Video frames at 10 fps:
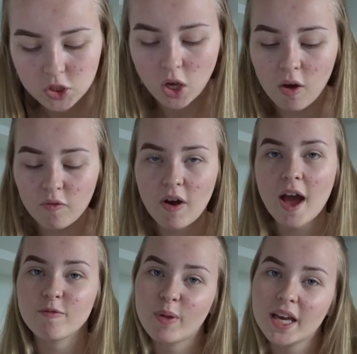top
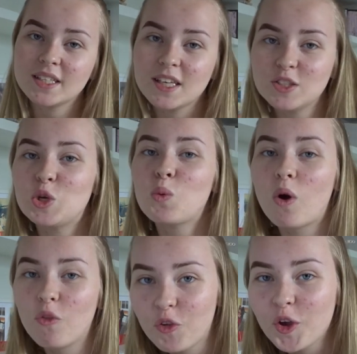5 places you
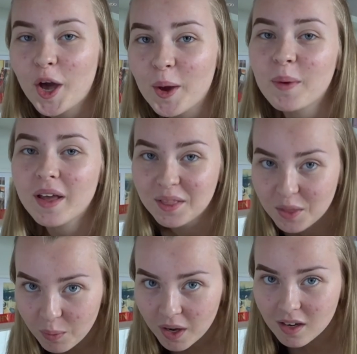want to go
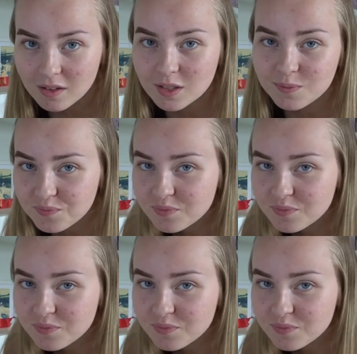in the world.